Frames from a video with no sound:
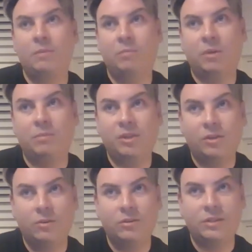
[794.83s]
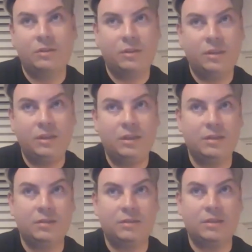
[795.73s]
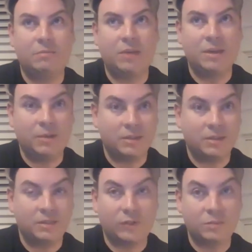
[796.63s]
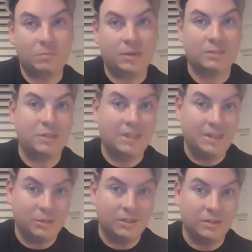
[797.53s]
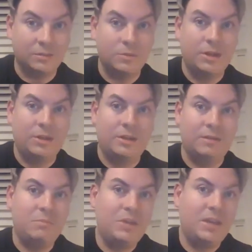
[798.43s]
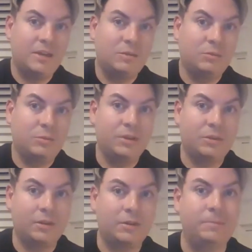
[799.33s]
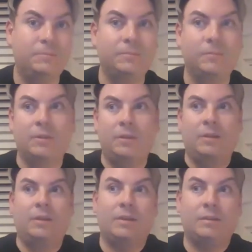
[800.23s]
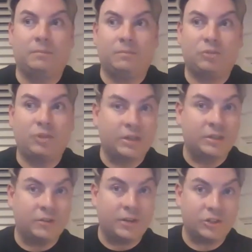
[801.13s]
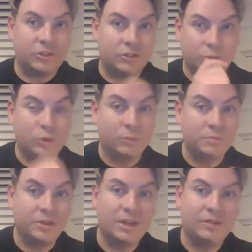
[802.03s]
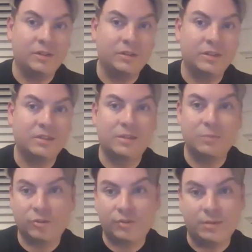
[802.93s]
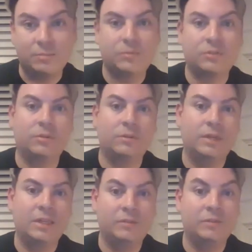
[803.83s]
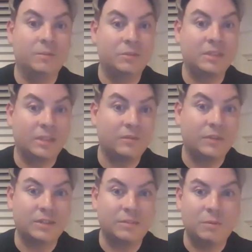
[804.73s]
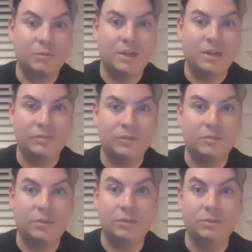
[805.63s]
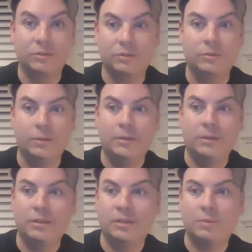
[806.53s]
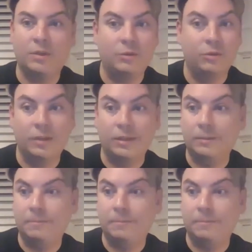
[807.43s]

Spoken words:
but because in theory it bypasses first pass metabolism, it may help with drug interactions or problems they're having, like stomach cramps or any of some of the side effects that people have in the bowel. So that's why we do that.